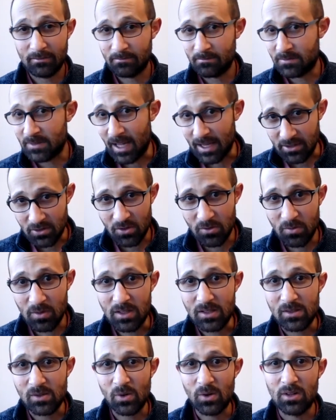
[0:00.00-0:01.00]
natural
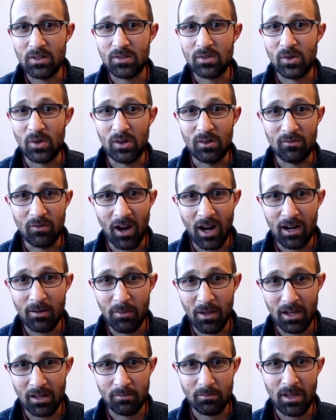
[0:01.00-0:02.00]
resource or
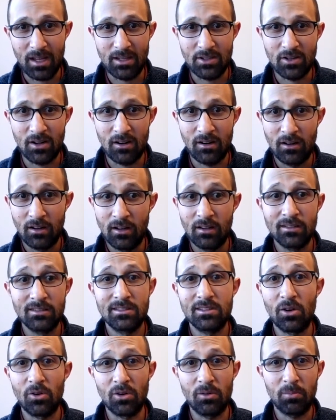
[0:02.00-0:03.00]
environmental major,
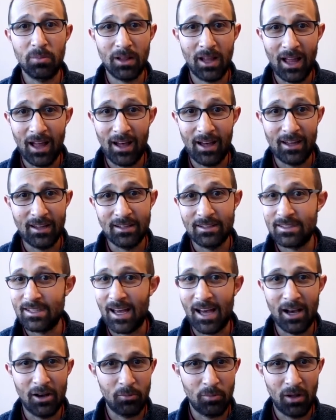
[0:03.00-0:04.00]
don't apply to
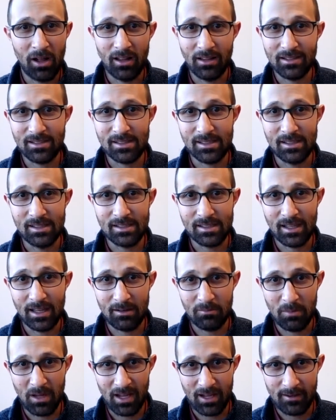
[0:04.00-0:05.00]
how policies
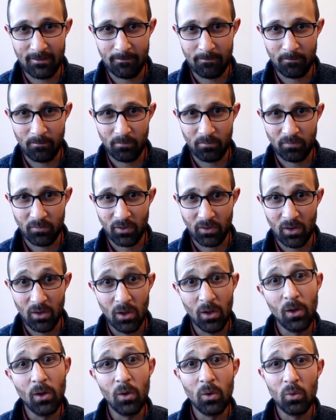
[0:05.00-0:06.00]
get made.
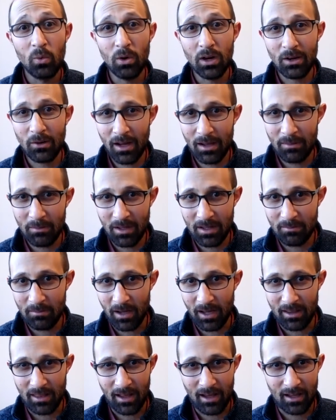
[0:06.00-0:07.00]
What do I mean
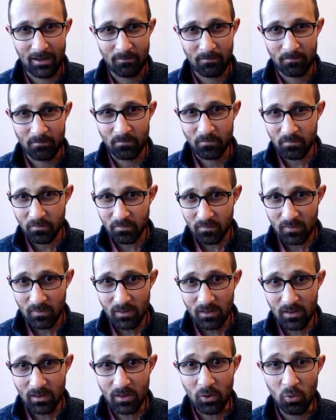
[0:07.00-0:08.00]
by that?
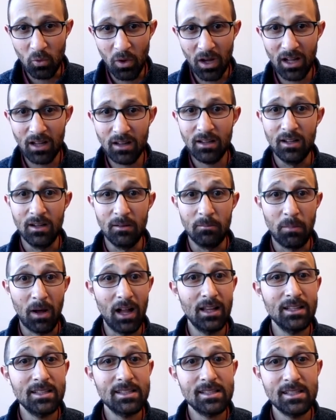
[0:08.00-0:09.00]
Well,
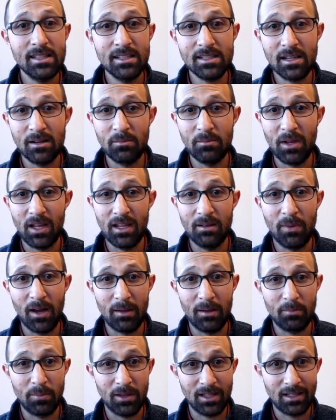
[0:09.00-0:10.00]
policies are made by
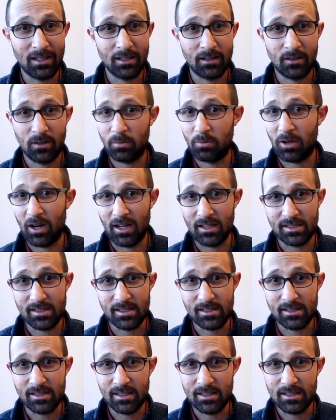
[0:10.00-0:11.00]
political
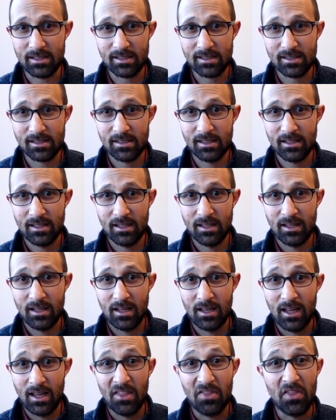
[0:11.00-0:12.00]
processes.
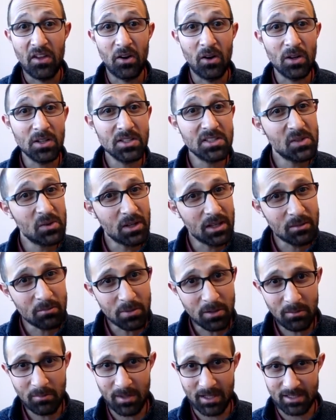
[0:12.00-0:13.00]
They're also
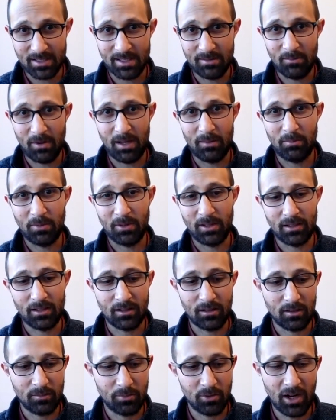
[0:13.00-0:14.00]
implemented by
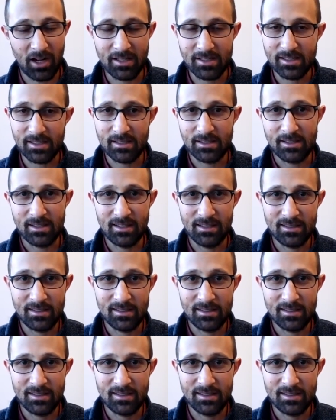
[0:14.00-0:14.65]
political processes.